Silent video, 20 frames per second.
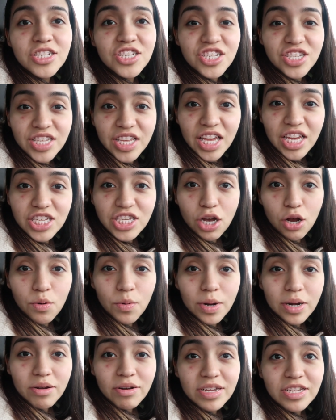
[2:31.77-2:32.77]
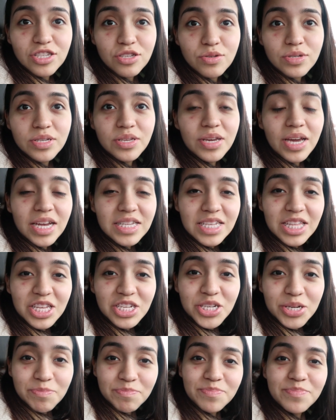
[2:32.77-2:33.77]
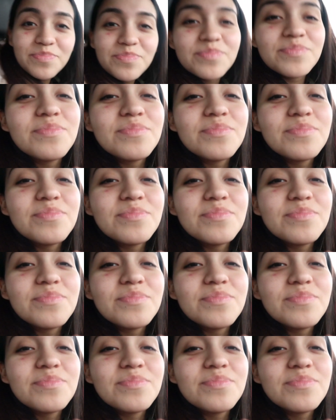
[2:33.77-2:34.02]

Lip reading: just in case y'all are wondering. So, see you guys at the gym.